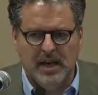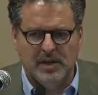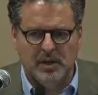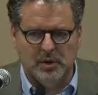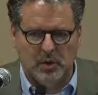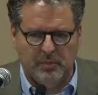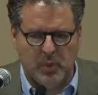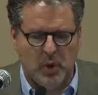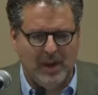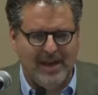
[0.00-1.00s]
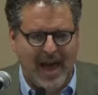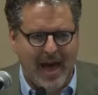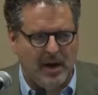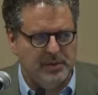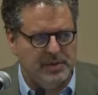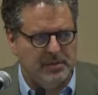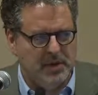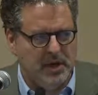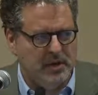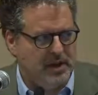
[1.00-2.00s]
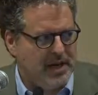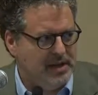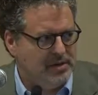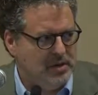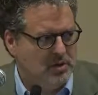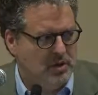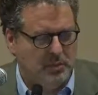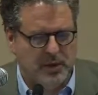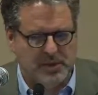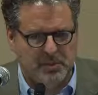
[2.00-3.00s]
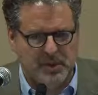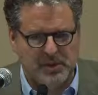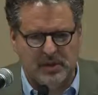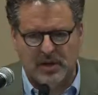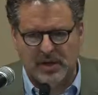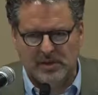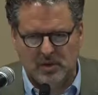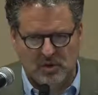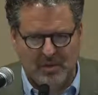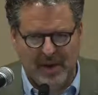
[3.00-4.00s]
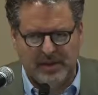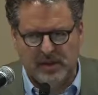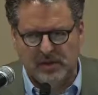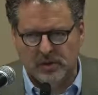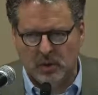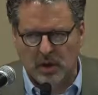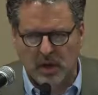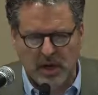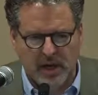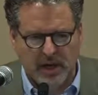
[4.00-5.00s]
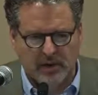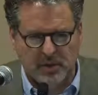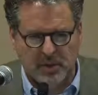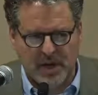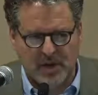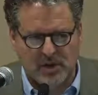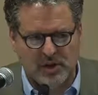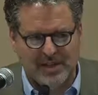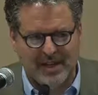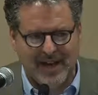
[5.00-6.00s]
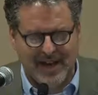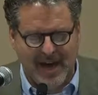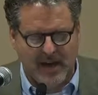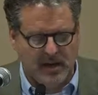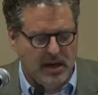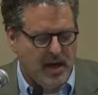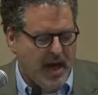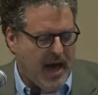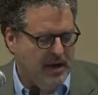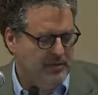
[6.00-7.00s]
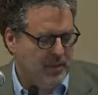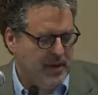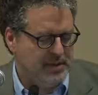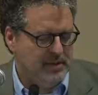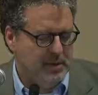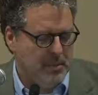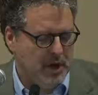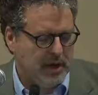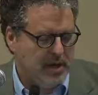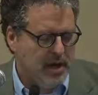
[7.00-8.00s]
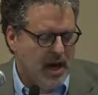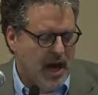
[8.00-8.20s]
into sort of pulling out some of the constitutional principles, either constitutional methods or interpretations that I get out of the rest of the book.